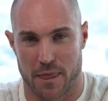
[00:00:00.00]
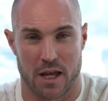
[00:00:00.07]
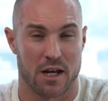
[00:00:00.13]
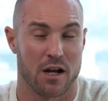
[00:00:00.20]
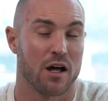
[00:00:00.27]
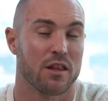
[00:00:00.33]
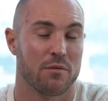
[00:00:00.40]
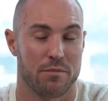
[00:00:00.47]

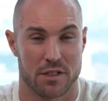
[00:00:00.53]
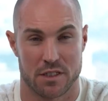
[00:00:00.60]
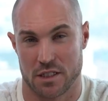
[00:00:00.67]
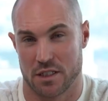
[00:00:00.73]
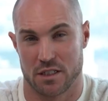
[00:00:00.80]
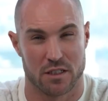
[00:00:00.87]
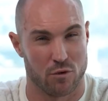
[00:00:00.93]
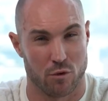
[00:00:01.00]
In other
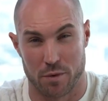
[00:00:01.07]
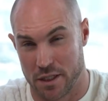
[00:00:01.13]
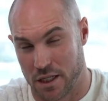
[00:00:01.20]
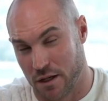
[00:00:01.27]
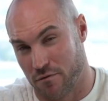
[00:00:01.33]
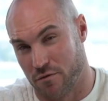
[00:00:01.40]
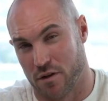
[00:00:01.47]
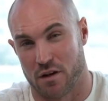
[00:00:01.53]
businesses, it will be
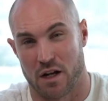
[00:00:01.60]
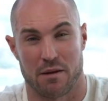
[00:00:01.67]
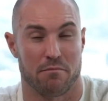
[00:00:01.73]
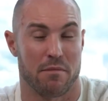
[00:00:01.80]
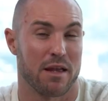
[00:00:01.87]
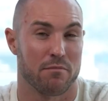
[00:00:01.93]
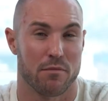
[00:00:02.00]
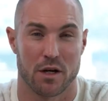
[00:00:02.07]
different, like
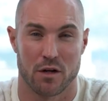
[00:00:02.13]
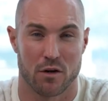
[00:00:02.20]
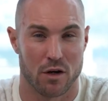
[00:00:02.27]
make money